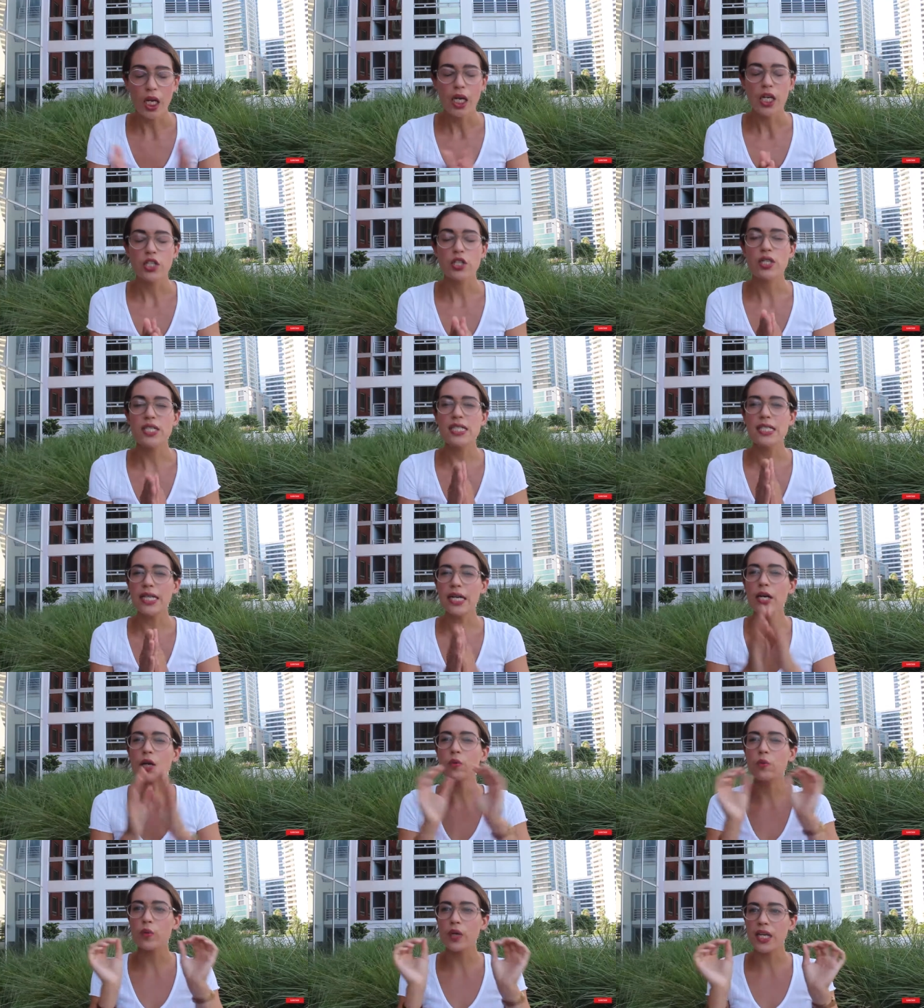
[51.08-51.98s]
So this is
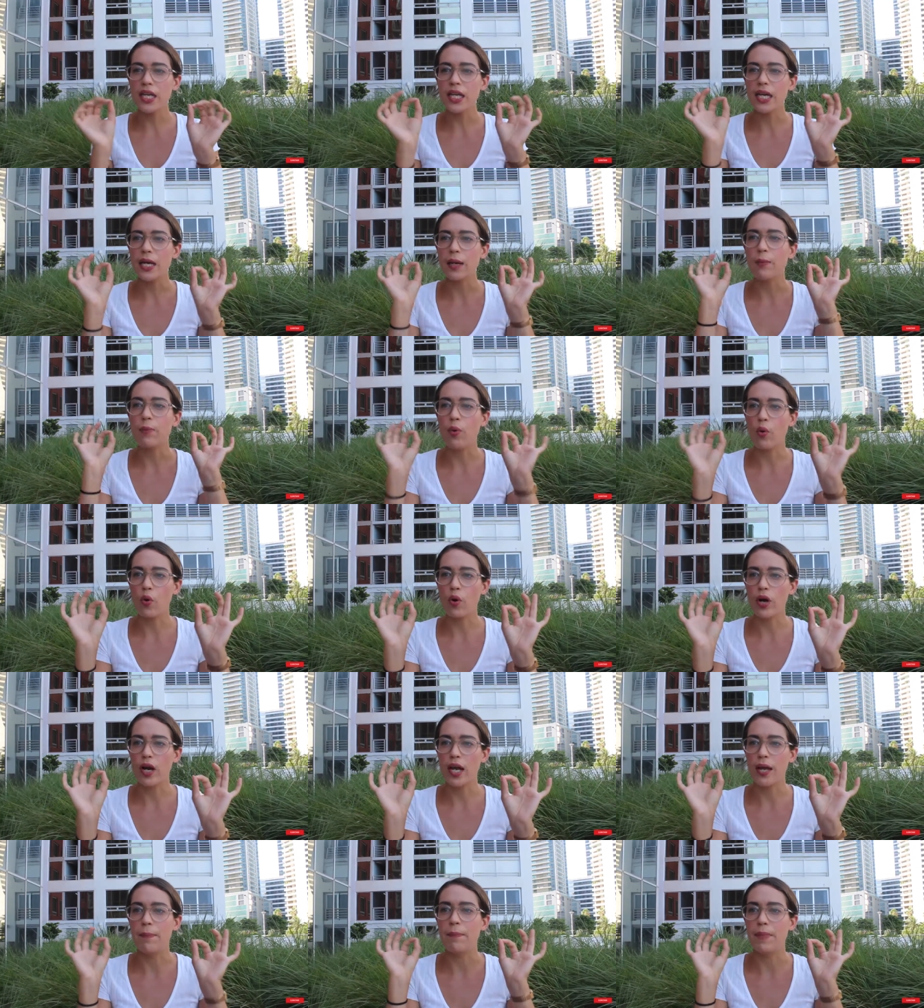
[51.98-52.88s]
like a really
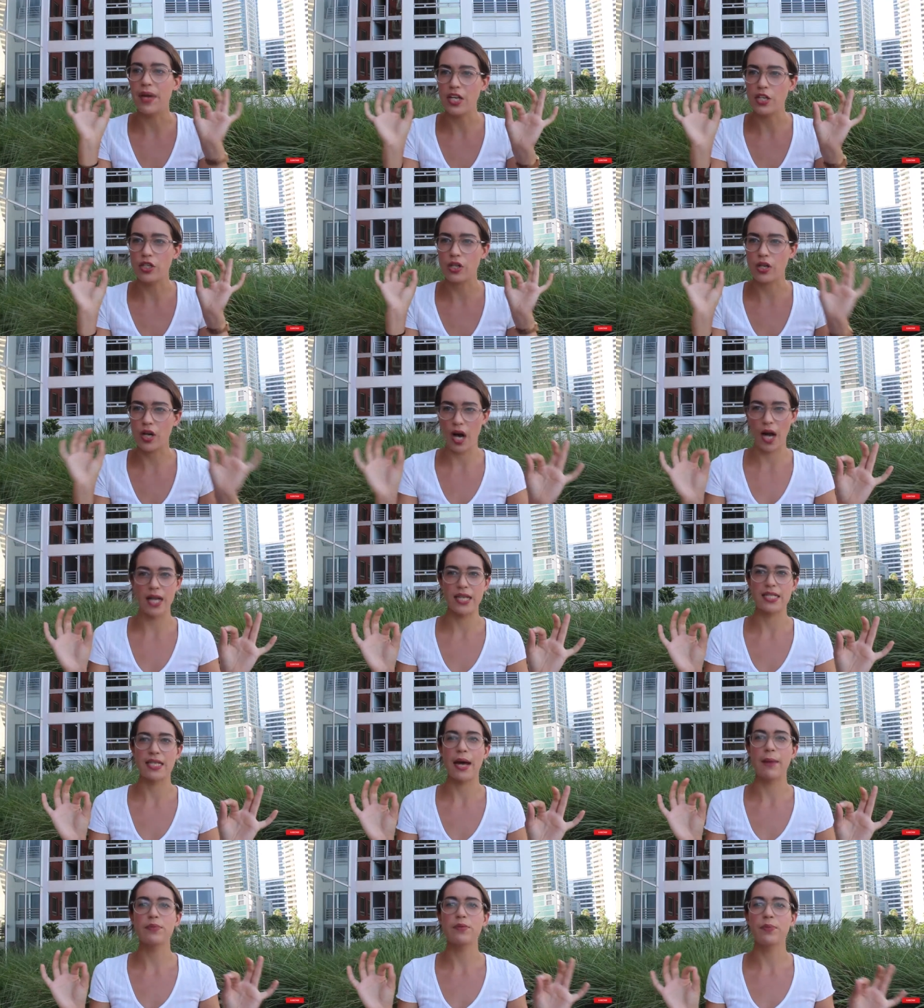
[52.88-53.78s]
important major
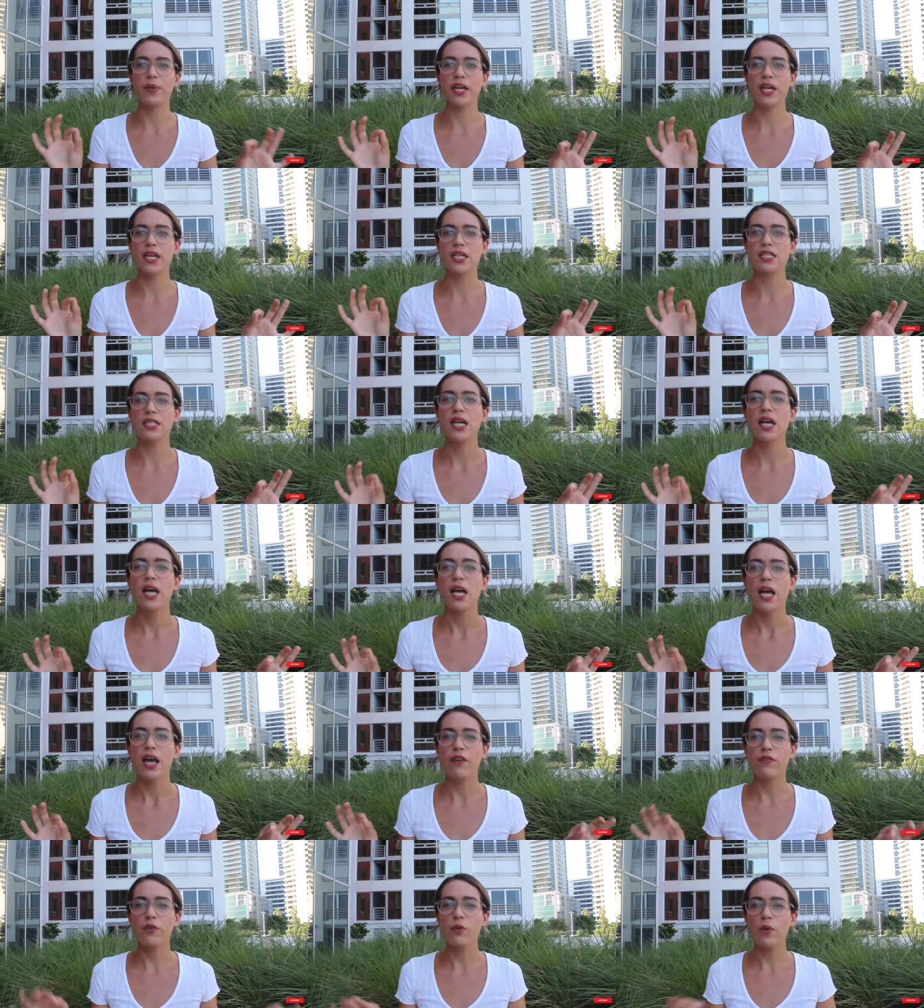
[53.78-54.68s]
concept, because
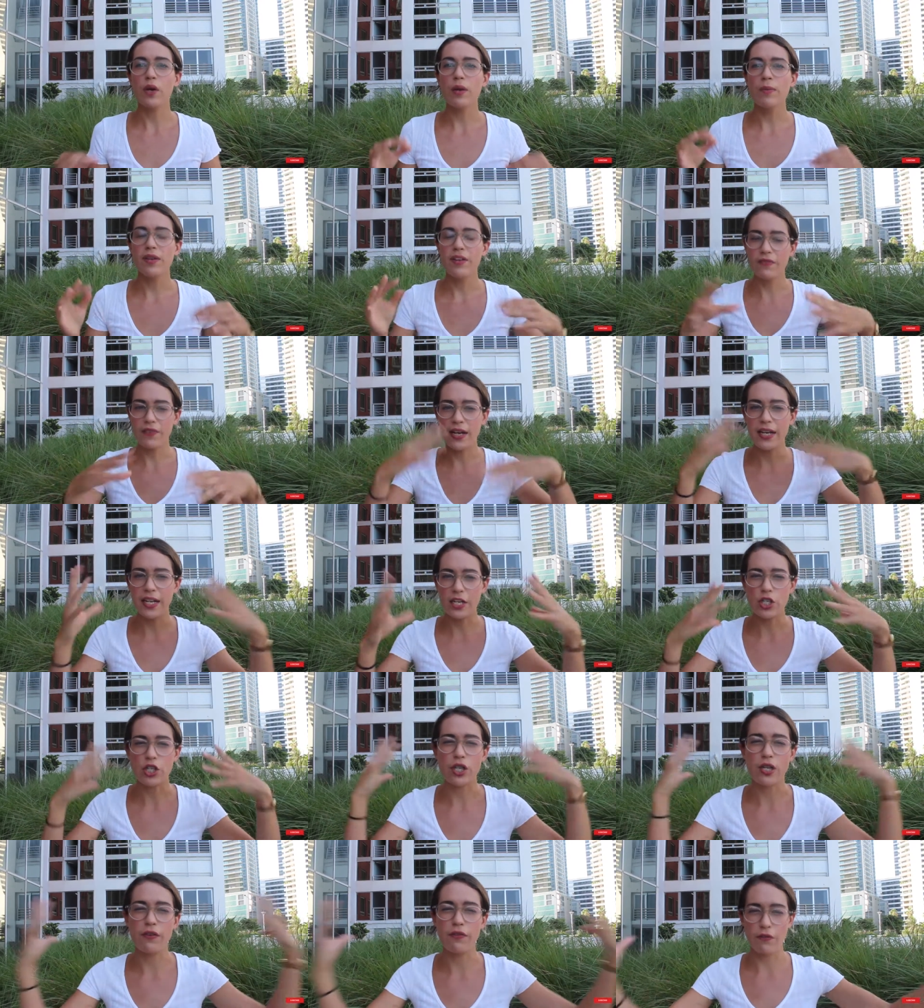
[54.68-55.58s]
if you want to be
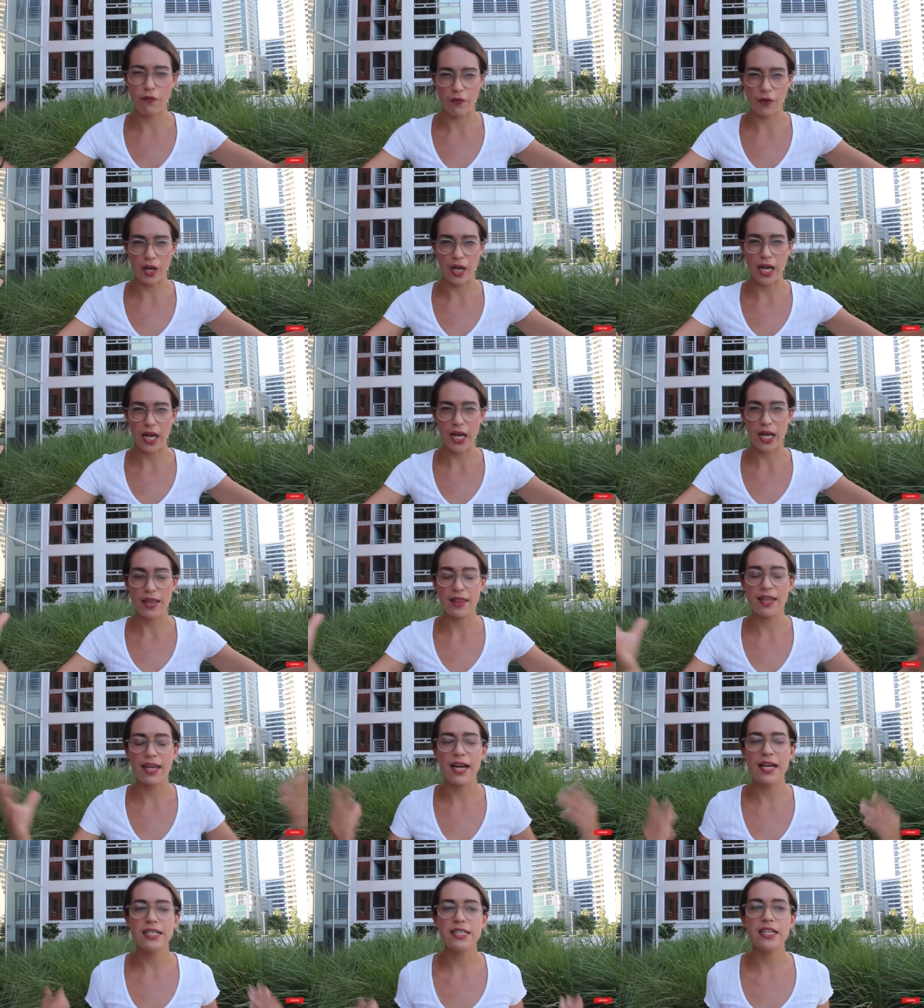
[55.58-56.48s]
financially free,
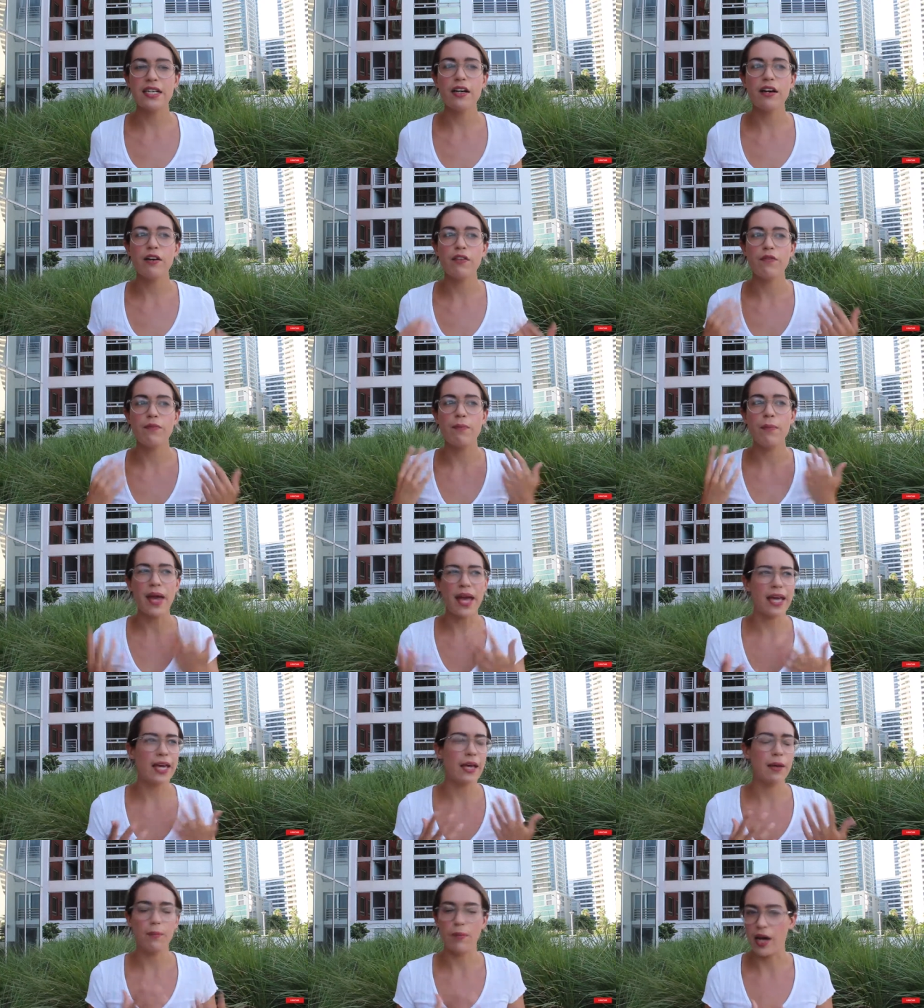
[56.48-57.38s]
the idea of
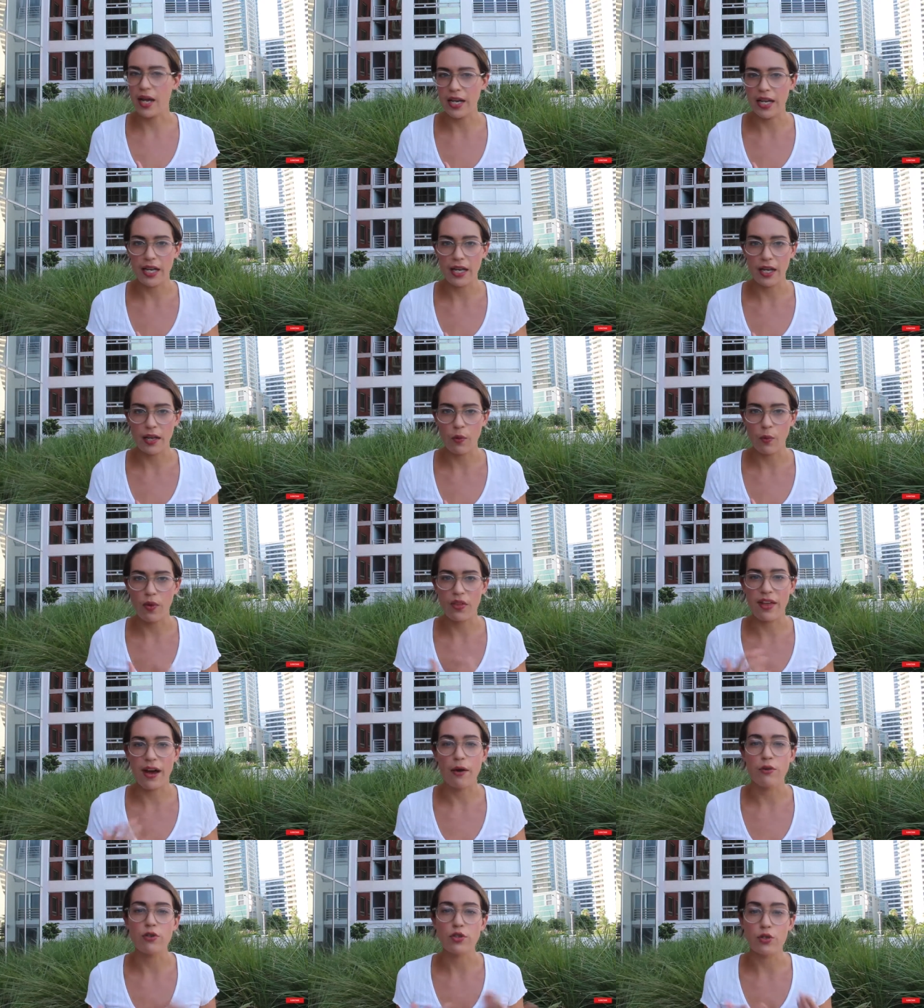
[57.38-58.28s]
making money
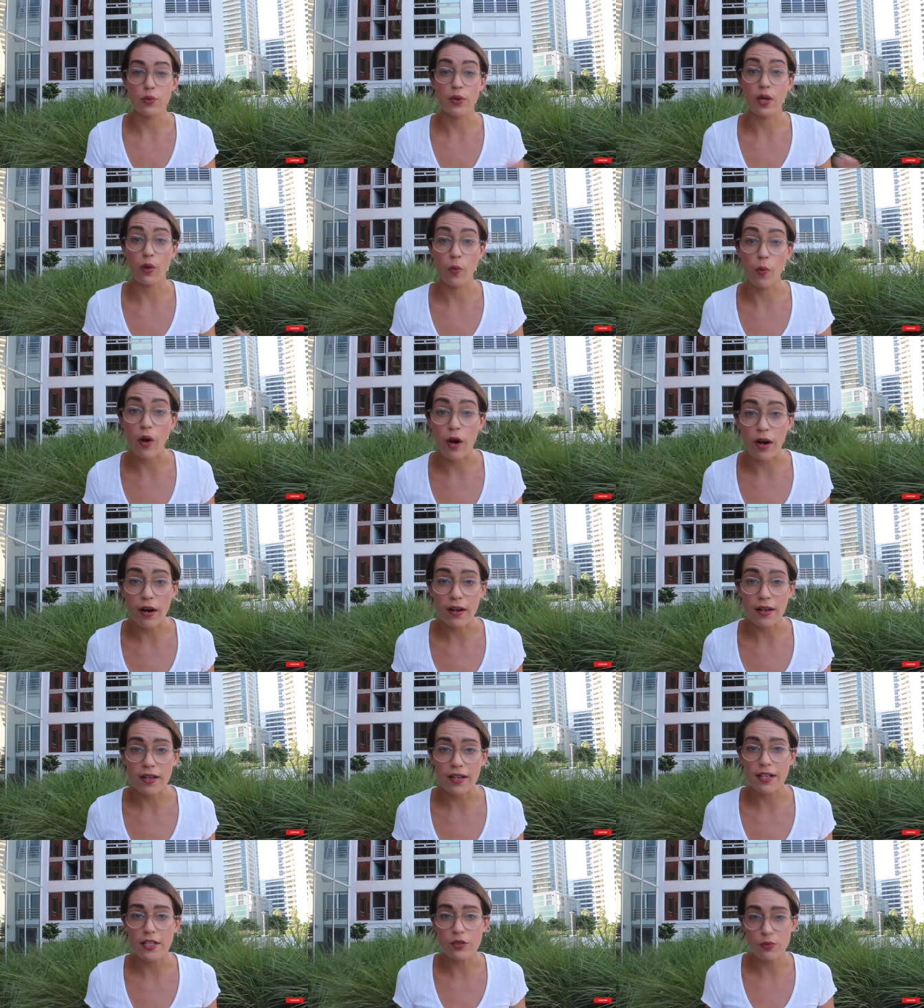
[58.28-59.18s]
without doing work
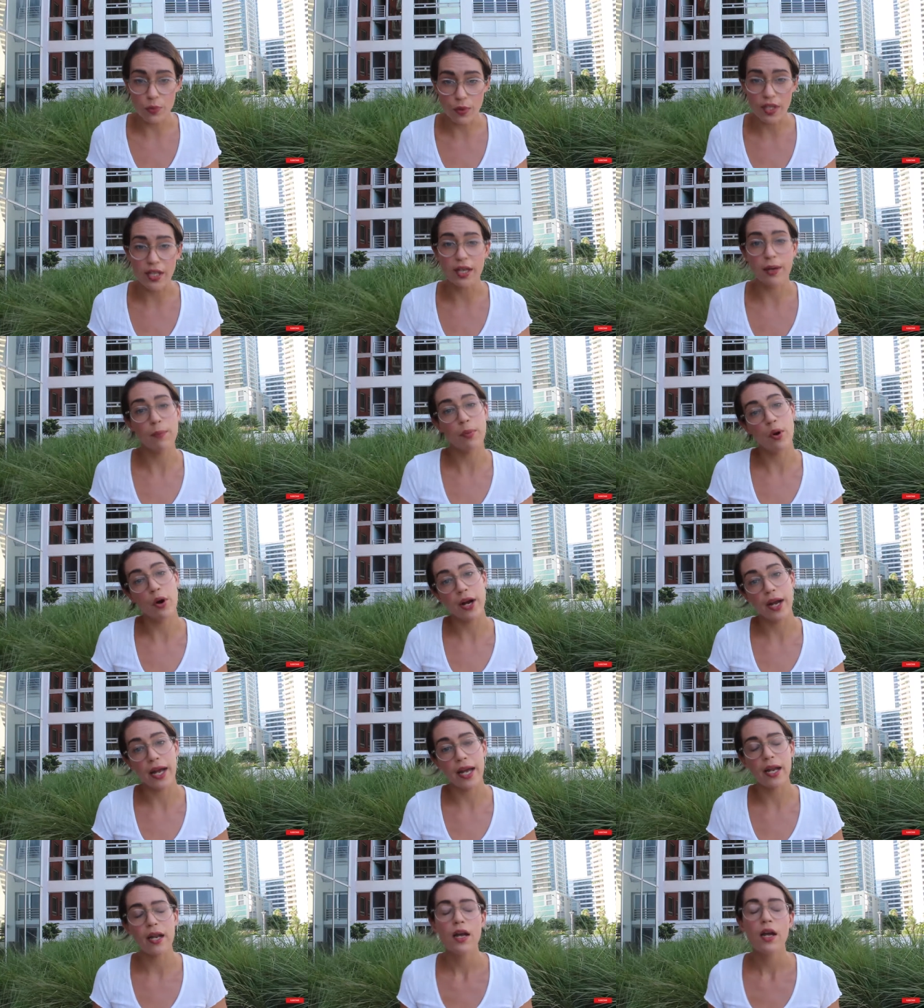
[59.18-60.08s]
is really
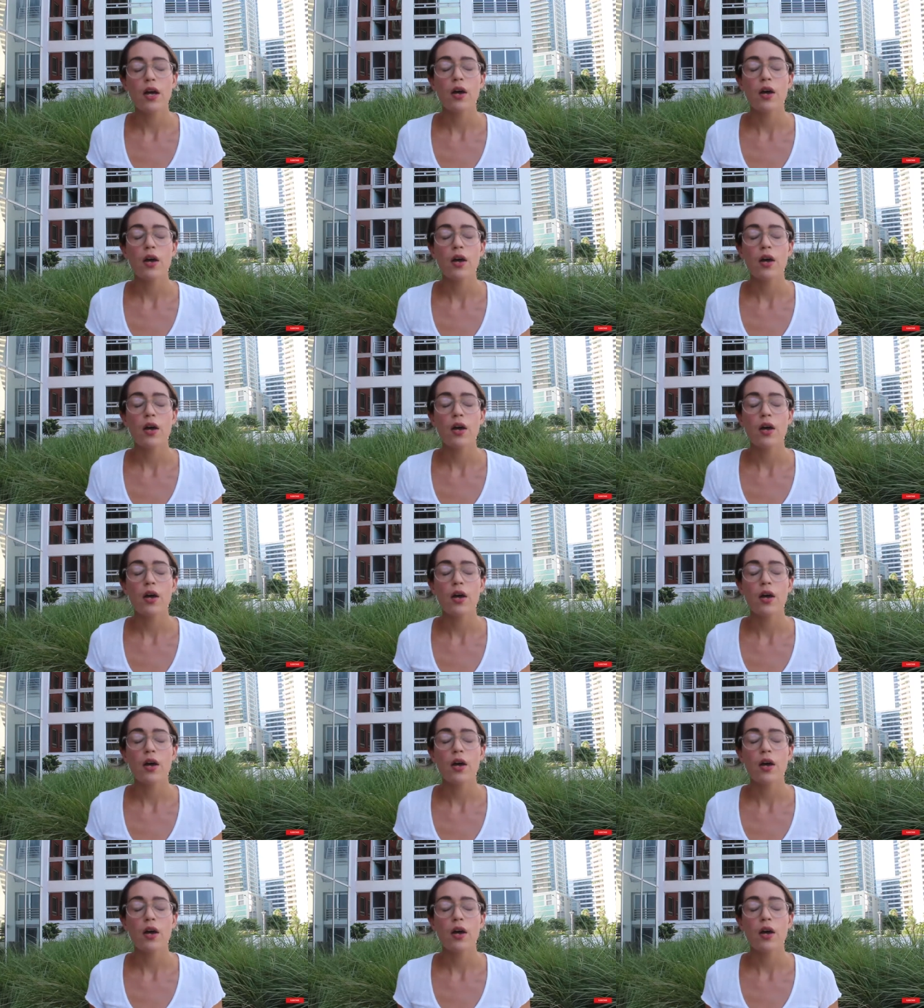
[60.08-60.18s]
important.